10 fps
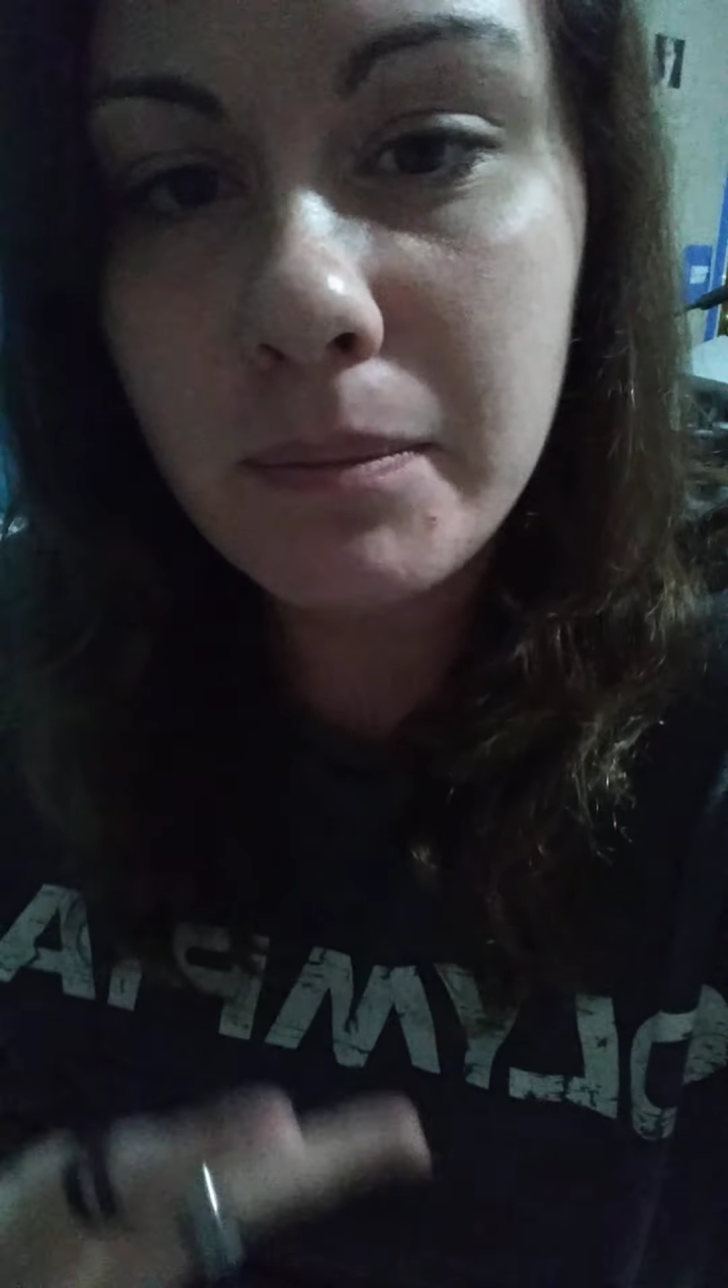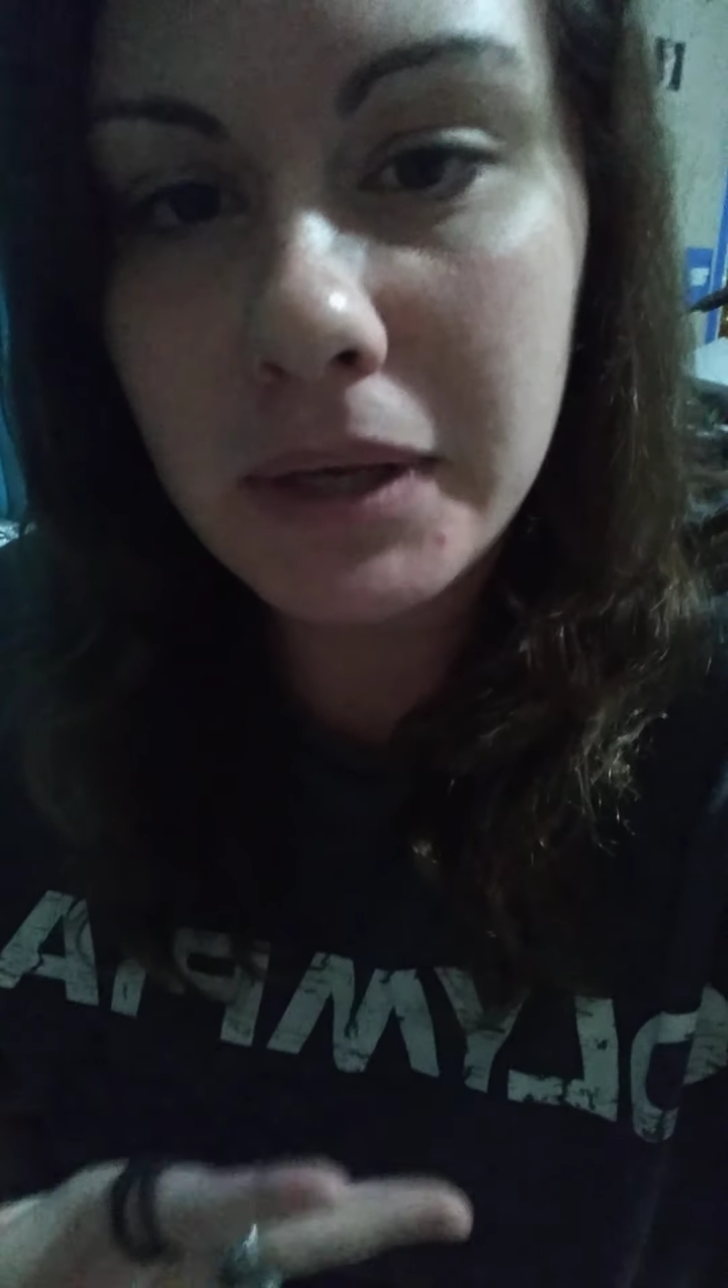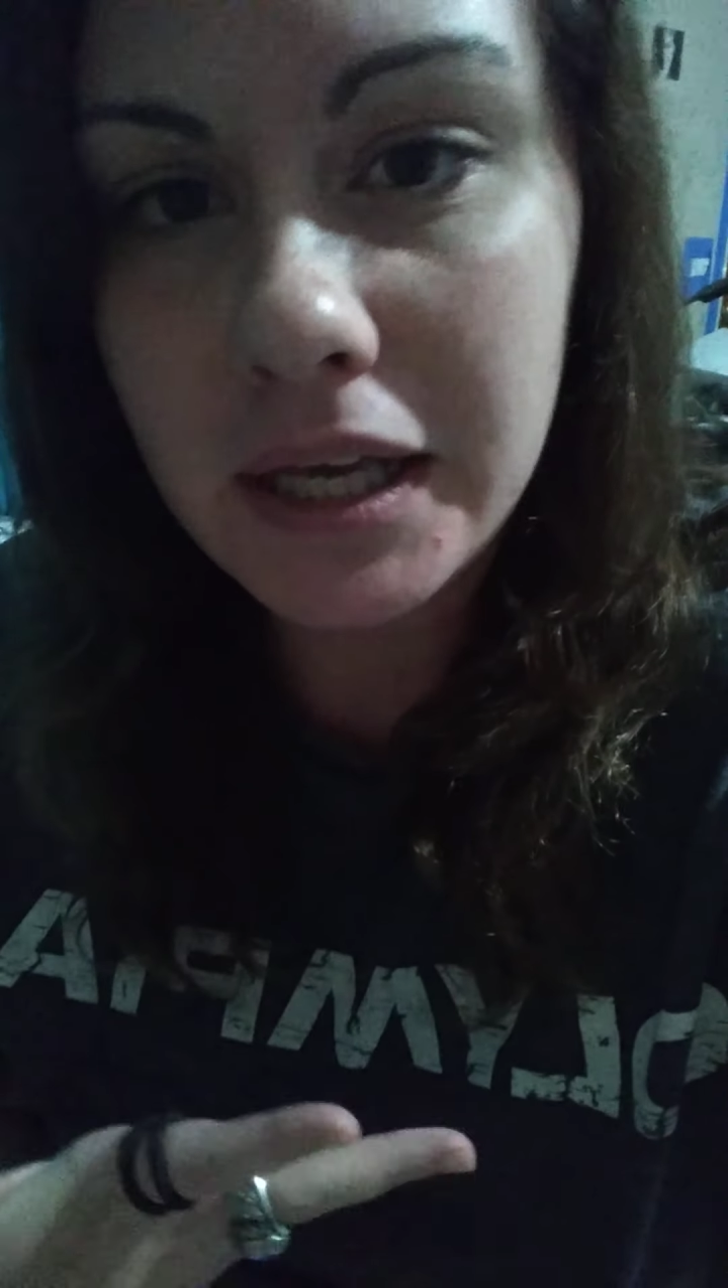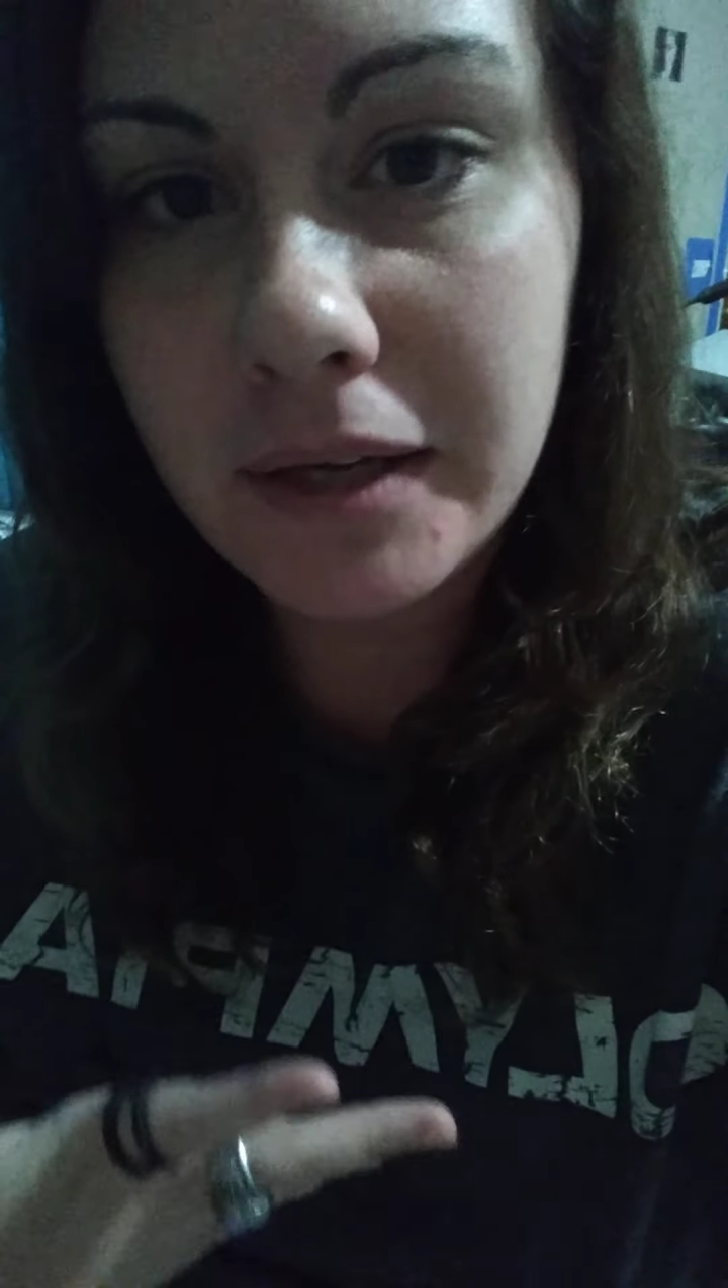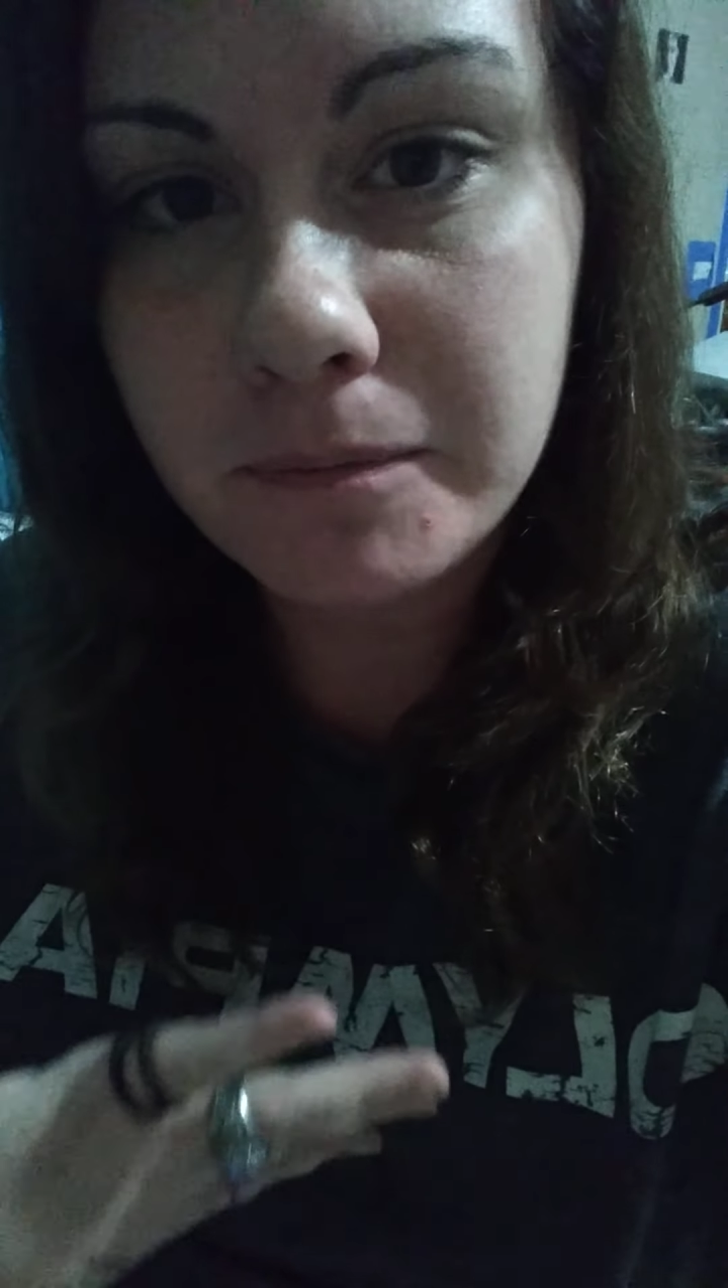
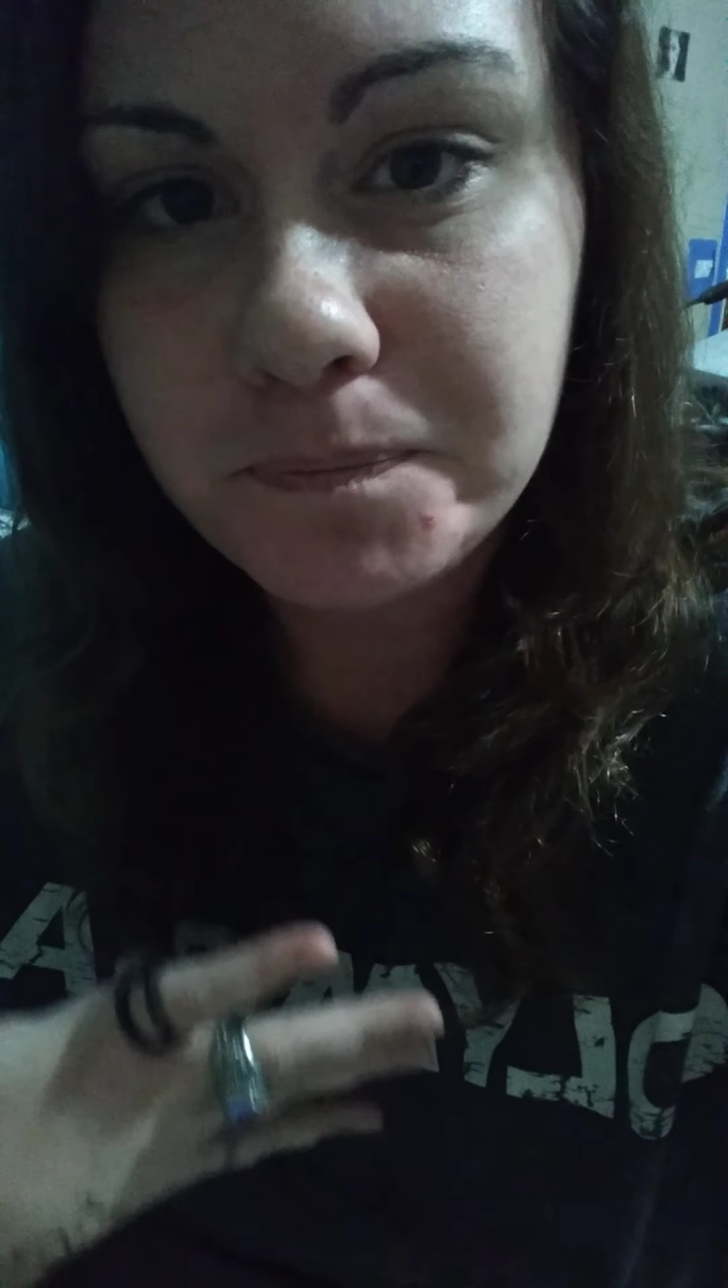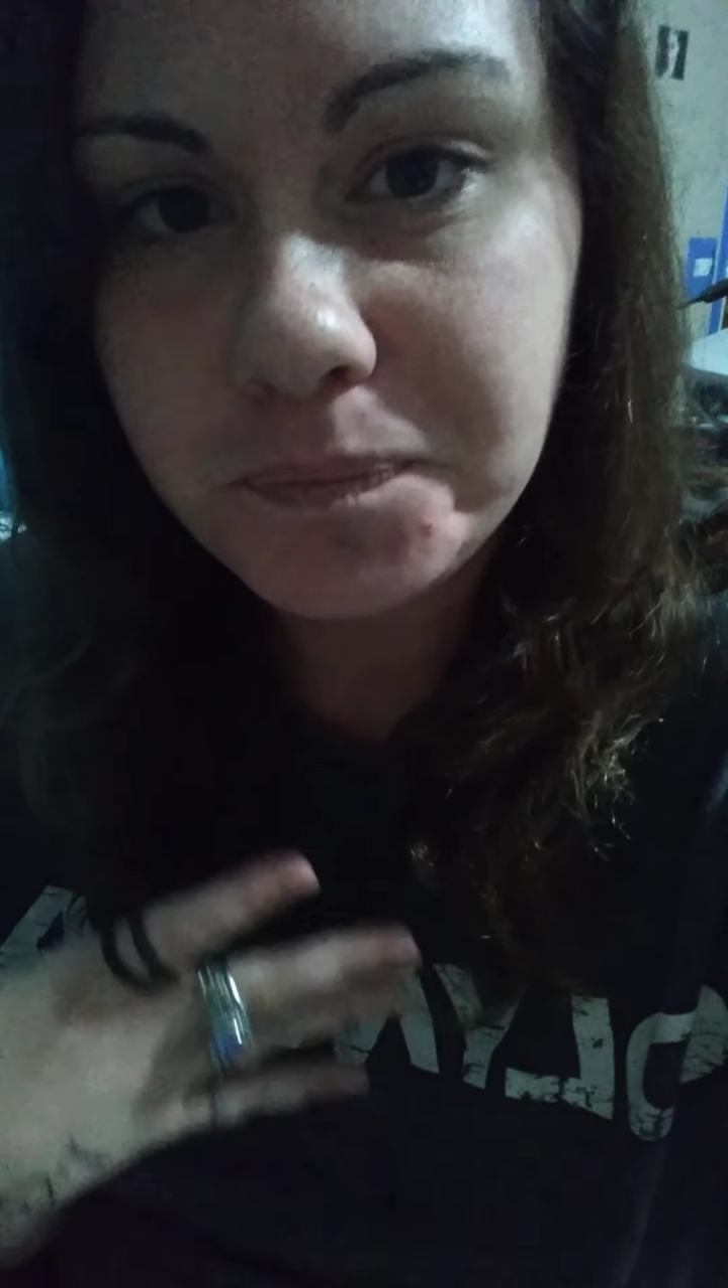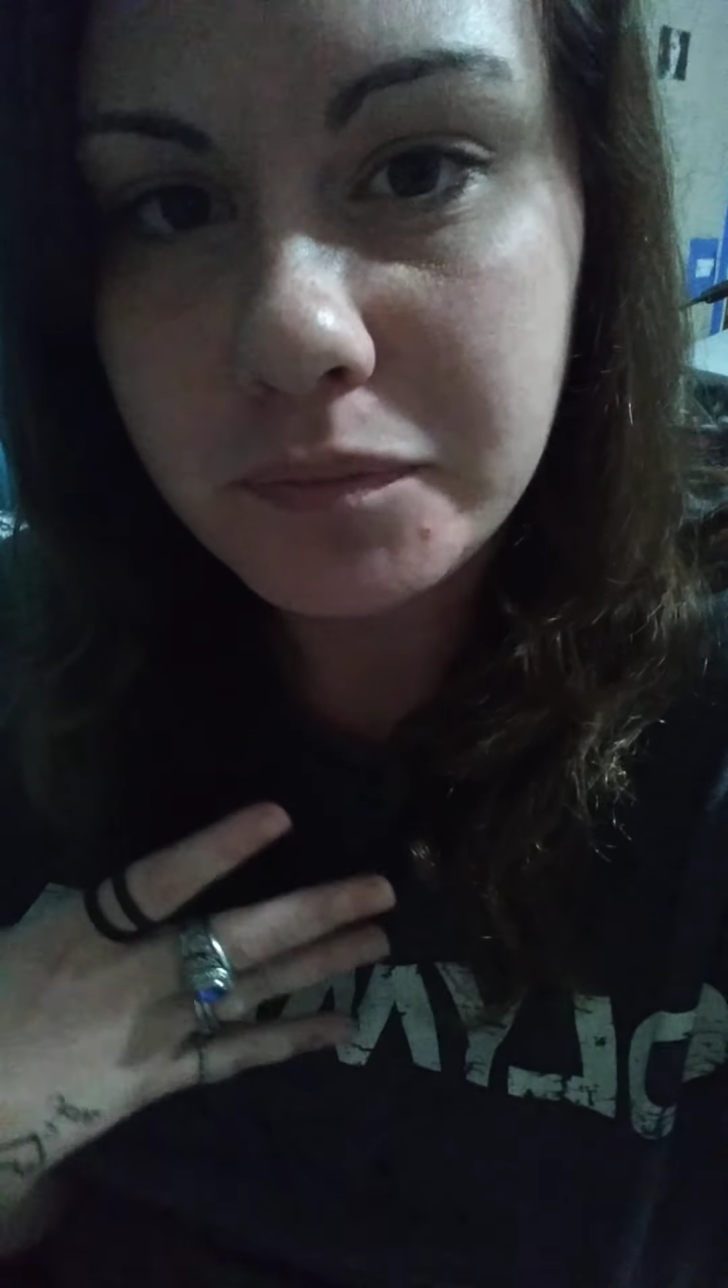me